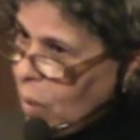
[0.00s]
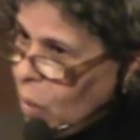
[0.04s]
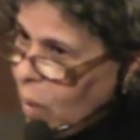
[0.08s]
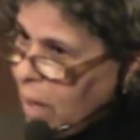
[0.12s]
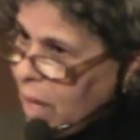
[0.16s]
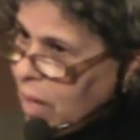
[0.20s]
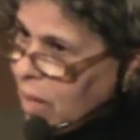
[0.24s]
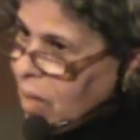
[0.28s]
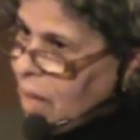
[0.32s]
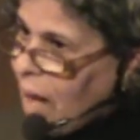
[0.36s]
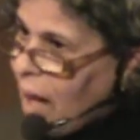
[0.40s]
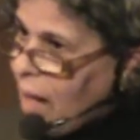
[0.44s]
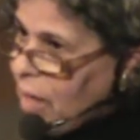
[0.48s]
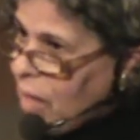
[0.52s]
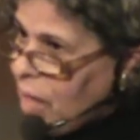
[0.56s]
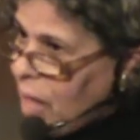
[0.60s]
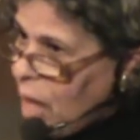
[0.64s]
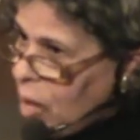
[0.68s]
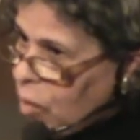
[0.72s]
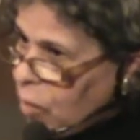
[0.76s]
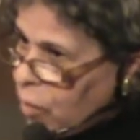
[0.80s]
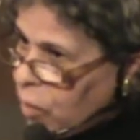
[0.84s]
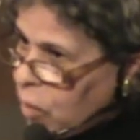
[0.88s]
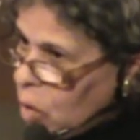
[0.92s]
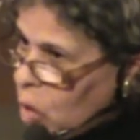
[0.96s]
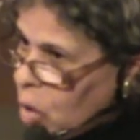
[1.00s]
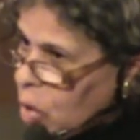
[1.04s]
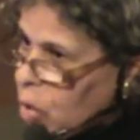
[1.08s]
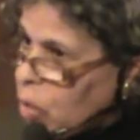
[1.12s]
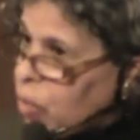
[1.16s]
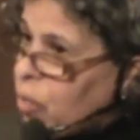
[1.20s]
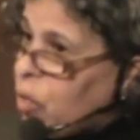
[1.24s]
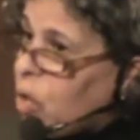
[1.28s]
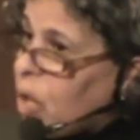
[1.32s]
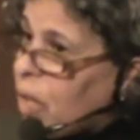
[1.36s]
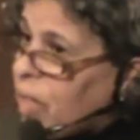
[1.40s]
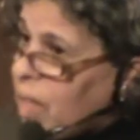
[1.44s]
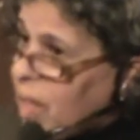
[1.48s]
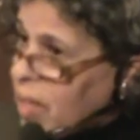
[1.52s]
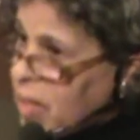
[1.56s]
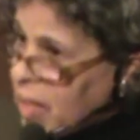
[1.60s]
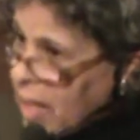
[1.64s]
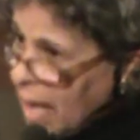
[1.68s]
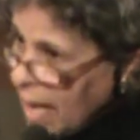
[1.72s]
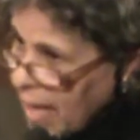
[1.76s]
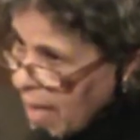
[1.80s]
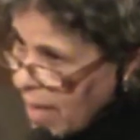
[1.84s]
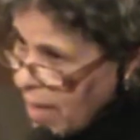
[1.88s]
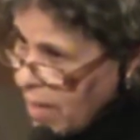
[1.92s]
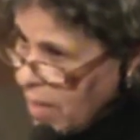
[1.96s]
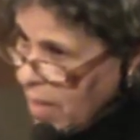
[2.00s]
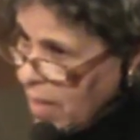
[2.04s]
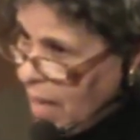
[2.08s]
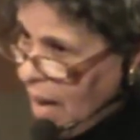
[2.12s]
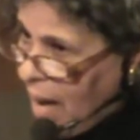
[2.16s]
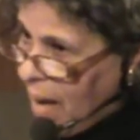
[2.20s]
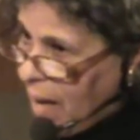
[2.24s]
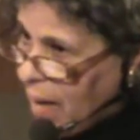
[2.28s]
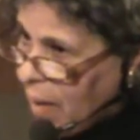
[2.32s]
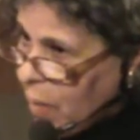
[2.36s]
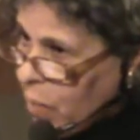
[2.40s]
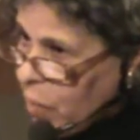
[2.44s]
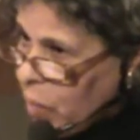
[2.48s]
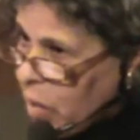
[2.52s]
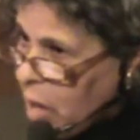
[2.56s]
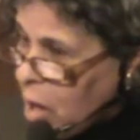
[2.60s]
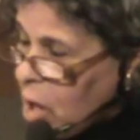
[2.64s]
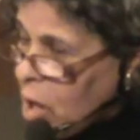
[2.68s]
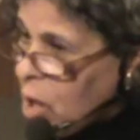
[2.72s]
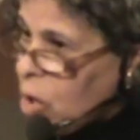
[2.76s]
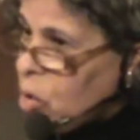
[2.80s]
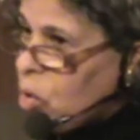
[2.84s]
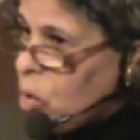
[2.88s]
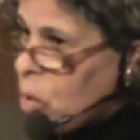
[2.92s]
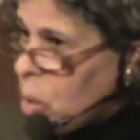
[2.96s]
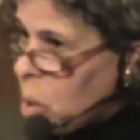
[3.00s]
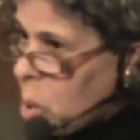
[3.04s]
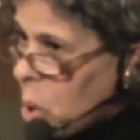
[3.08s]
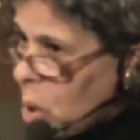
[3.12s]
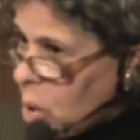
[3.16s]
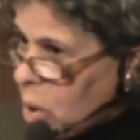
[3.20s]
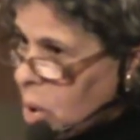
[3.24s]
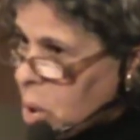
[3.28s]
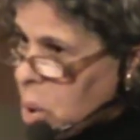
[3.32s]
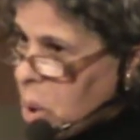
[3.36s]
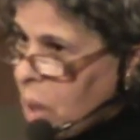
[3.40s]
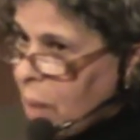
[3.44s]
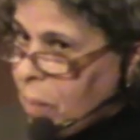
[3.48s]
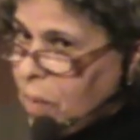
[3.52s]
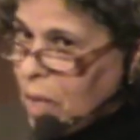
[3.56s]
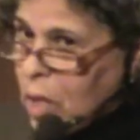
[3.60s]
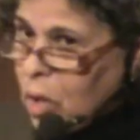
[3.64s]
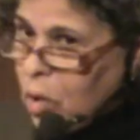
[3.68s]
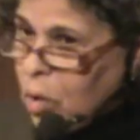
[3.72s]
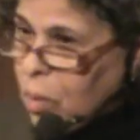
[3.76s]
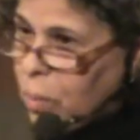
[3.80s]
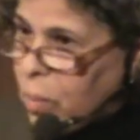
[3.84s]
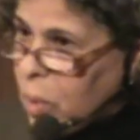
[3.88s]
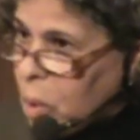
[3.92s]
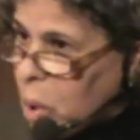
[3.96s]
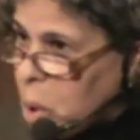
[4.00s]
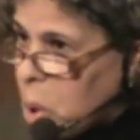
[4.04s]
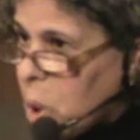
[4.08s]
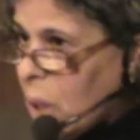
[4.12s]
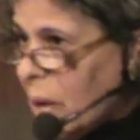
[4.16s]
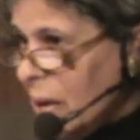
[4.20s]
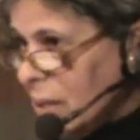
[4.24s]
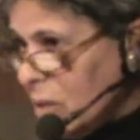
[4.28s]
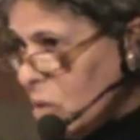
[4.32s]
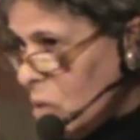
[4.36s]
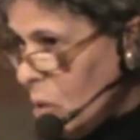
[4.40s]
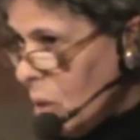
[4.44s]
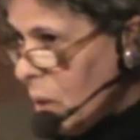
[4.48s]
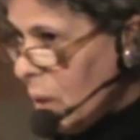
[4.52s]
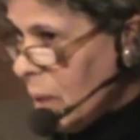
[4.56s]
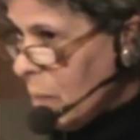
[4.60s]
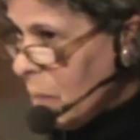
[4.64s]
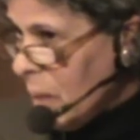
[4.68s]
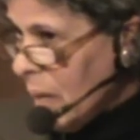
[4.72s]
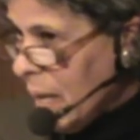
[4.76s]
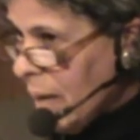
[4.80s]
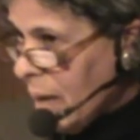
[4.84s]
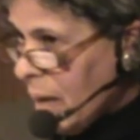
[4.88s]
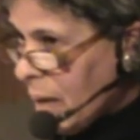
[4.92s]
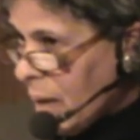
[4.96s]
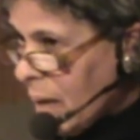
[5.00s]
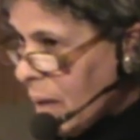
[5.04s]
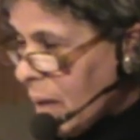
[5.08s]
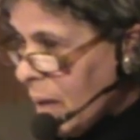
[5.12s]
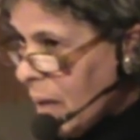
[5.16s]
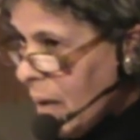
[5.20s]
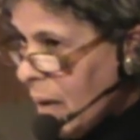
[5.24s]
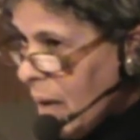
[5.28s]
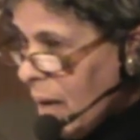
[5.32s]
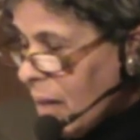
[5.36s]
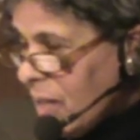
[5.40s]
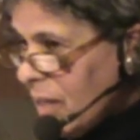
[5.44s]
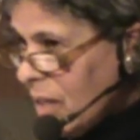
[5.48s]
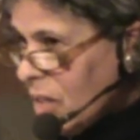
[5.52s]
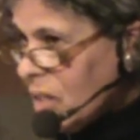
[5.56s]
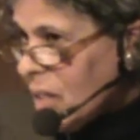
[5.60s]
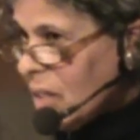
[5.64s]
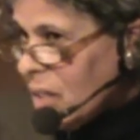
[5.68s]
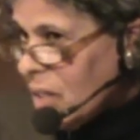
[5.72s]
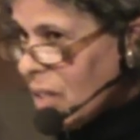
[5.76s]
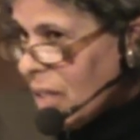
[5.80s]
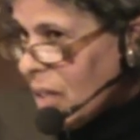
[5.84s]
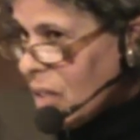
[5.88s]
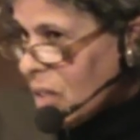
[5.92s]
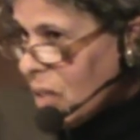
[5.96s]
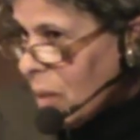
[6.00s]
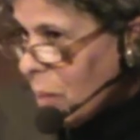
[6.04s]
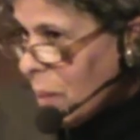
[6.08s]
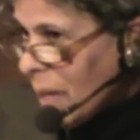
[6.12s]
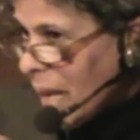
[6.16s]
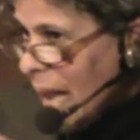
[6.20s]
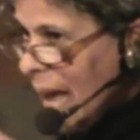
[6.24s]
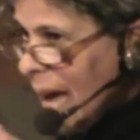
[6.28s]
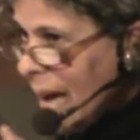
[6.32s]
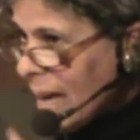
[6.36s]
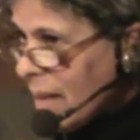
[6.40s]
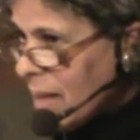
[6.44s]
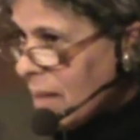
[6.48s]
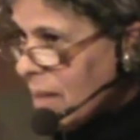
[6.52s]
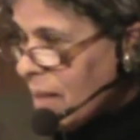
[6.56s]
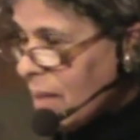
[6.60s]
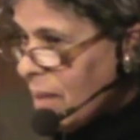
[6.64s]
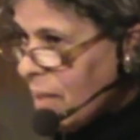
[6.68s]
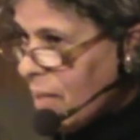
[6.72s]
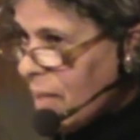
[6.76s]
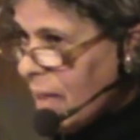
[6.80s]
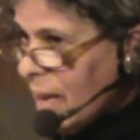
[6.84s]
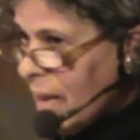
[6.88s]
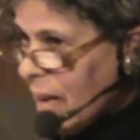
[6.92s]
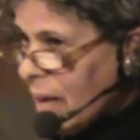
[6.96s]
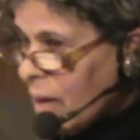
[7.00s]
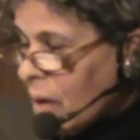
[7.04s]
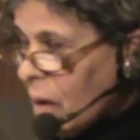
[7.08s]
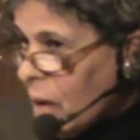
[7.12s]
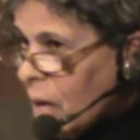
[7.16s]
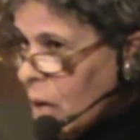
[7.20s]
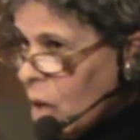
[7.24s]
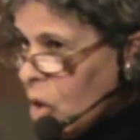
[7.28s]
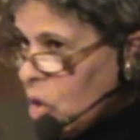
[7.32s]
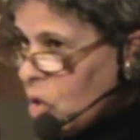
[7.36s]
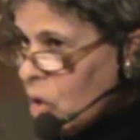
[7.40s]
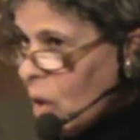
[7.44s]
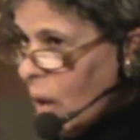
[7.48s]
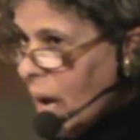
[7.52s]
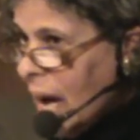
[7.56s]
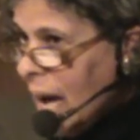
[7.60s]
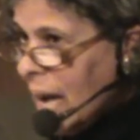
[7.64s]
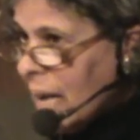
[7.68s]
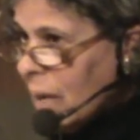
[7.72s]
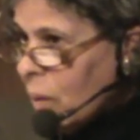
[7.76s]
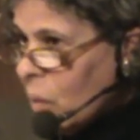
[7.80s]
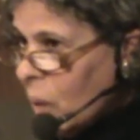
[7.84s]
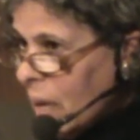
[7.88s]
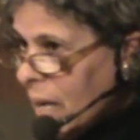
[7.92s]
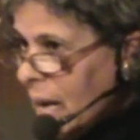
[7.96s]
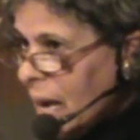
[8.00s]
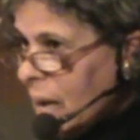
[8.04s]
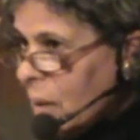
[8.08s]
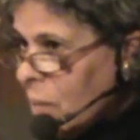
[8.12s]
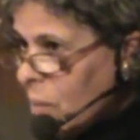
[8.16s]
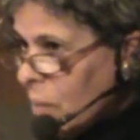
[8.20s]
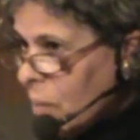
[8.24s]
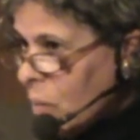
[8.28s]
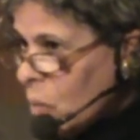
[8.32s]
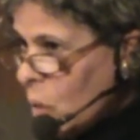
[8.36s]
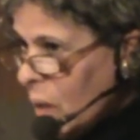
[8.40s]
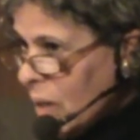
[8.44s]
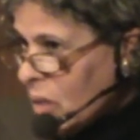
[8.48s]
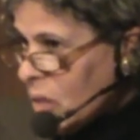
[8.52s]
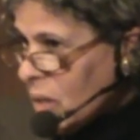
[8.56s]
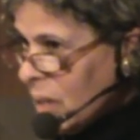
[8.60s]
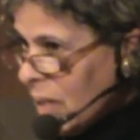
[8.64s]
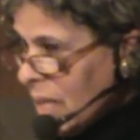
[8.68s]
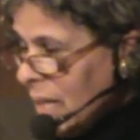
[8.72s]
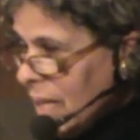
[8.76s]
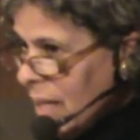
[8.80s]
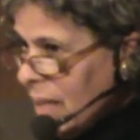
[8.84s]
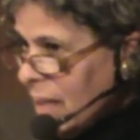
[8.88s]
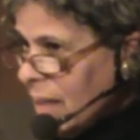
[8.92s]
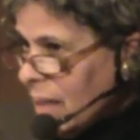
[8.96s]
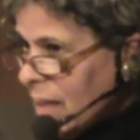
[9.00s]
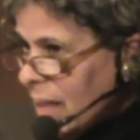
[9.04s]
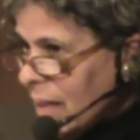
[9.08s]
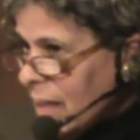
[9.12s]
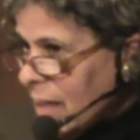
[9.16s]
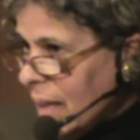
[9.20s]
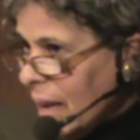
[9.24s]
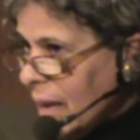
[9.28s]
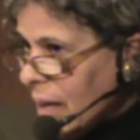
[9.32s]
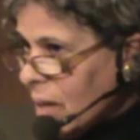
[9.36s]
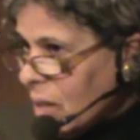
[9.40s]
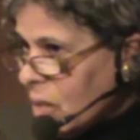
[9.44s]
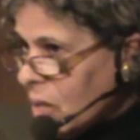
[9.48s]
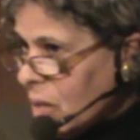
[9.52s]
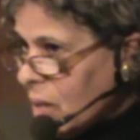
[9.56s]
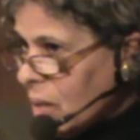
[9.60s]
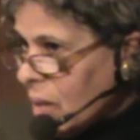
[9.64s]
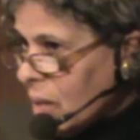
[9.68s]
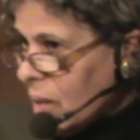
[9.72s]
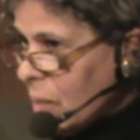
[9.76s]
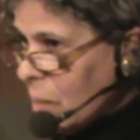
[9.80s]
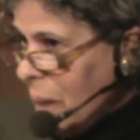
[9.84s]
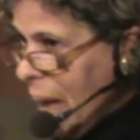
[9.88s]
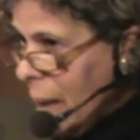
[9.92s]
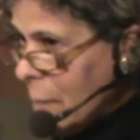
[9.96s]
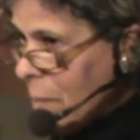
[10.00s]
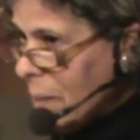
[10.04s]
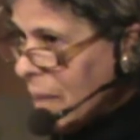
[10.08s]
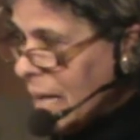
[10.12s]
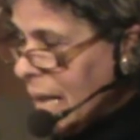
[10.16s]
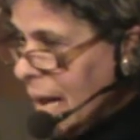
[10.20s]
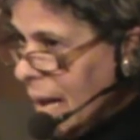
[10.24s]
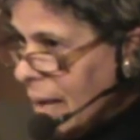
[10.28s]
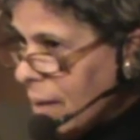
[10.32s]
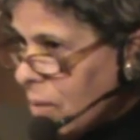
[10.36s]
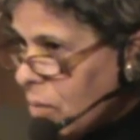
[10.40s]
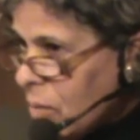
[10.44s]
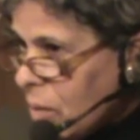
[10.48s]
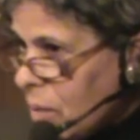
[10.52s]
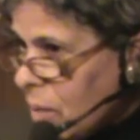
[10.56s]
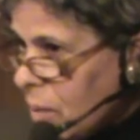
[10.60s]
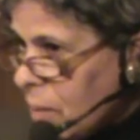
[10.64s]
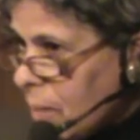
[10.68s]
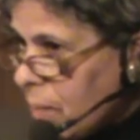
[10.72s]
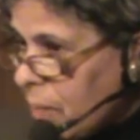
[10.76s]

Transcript: went and they fought for the second time to George W. Bush and Tony Blair. This is the similarity there. So when I was reading the text, Bambiland,